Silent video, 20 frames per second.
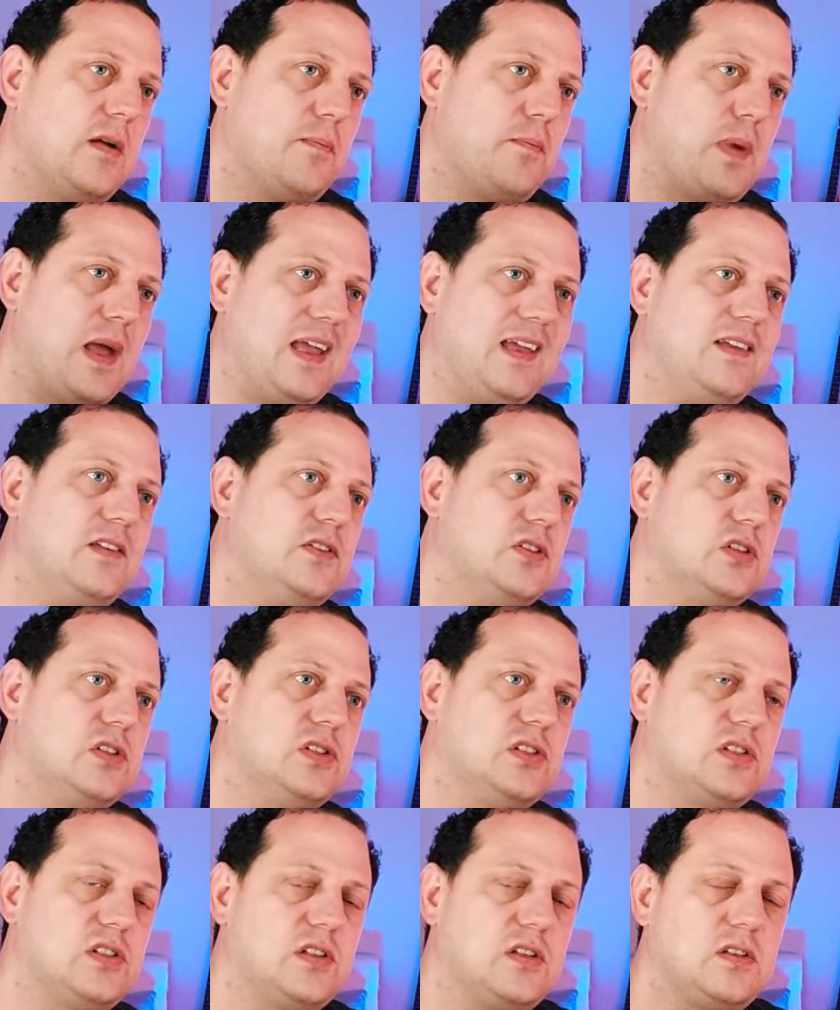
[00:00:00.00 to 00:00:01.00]

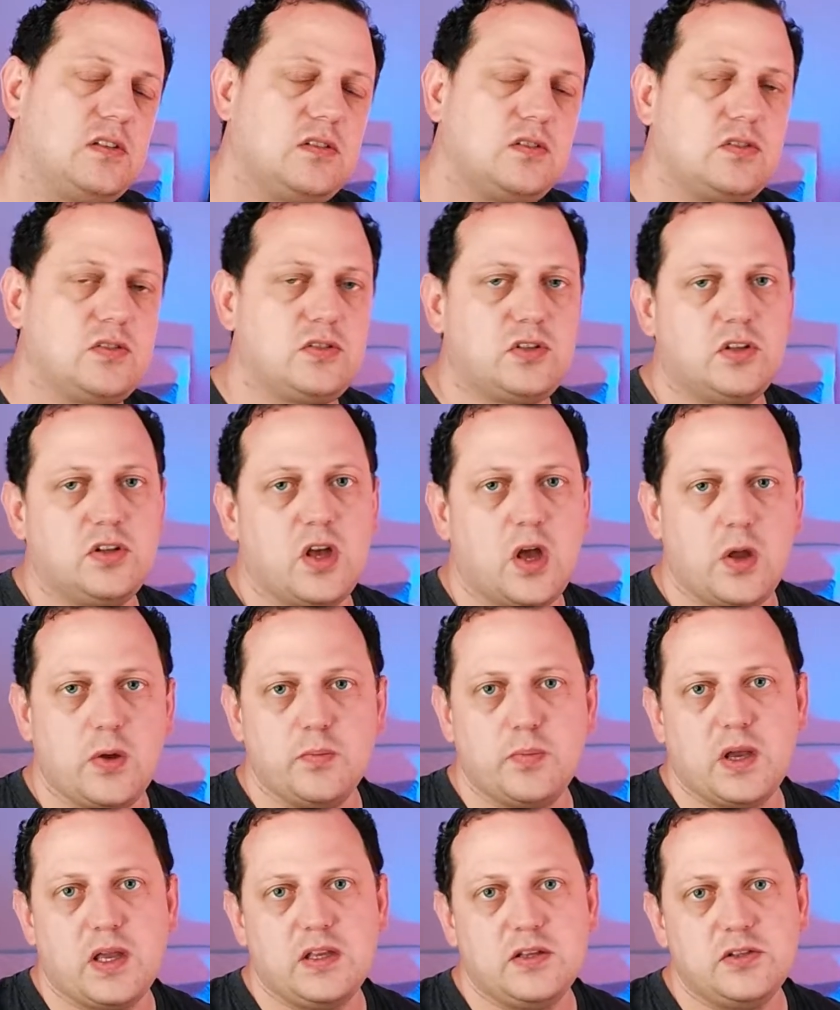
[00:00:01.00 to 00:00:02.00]
pages to the home
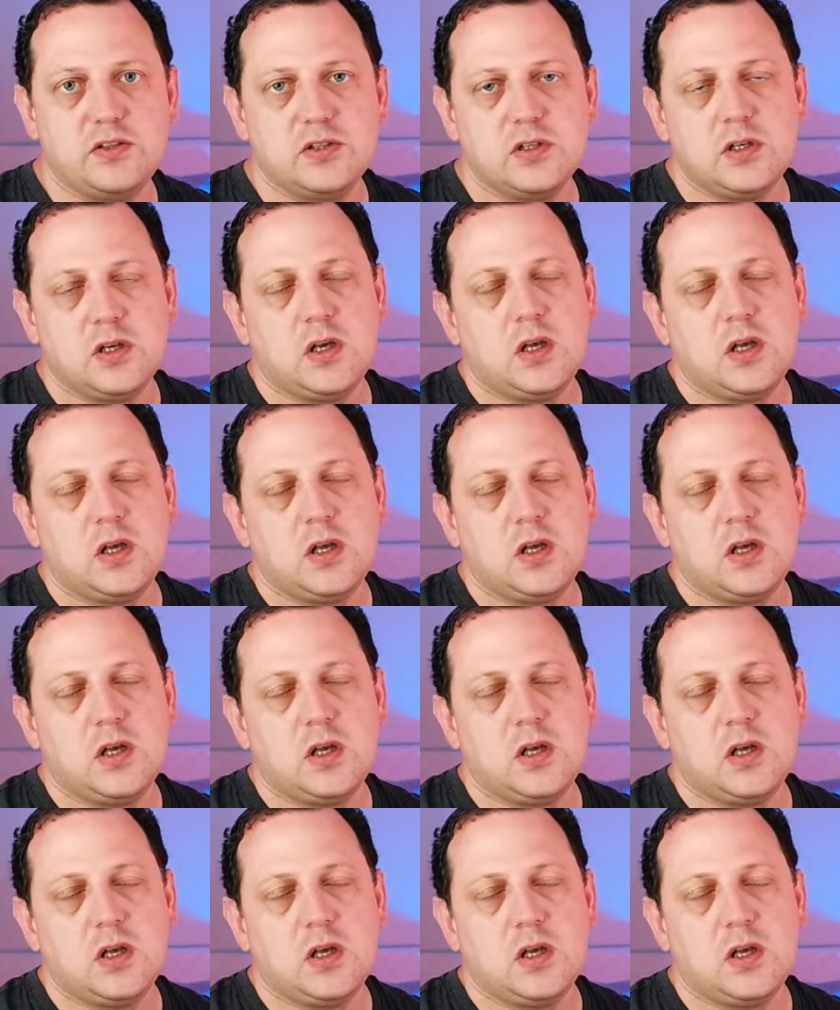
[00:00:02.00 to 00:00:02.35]
page,